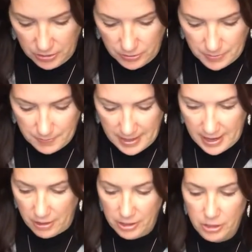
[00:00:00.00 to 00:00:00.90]
little
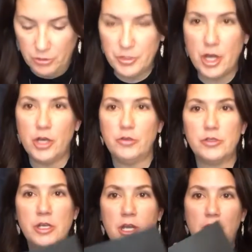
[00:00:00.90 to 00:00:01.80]
mouth, a little
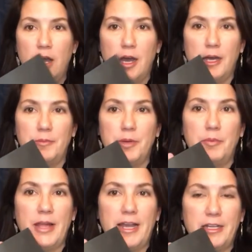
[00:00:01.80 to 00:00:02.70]
nose, a
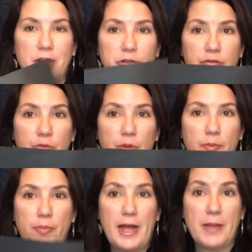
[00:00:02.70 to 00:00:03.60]
black nose from the
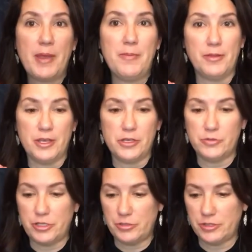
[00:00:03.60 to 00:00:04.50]
black paper that you
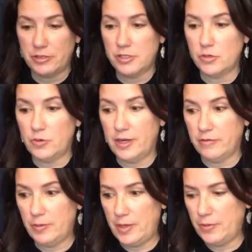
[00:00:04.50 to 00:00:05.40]
were using. So
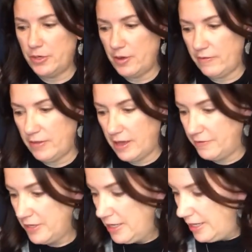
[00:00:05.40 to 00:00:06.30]
whatever paper you have
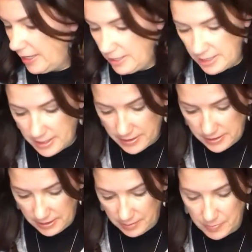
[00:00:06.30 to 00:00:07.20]
left. And again,
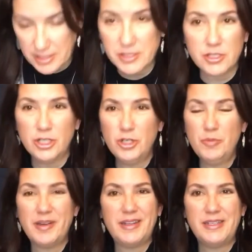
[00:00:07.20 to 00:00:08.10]
this can be a circle,
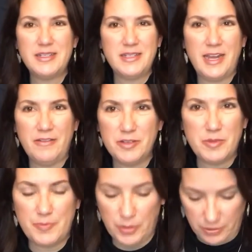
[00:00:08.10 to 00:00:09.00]
but it doesn't have to
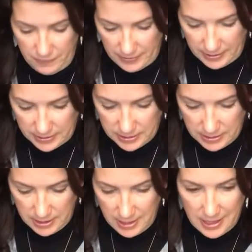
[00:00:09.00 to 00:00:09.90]
be perfect.
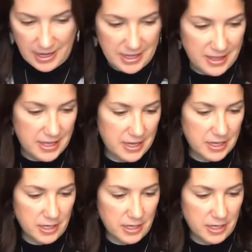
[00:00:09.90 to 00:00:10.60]
I think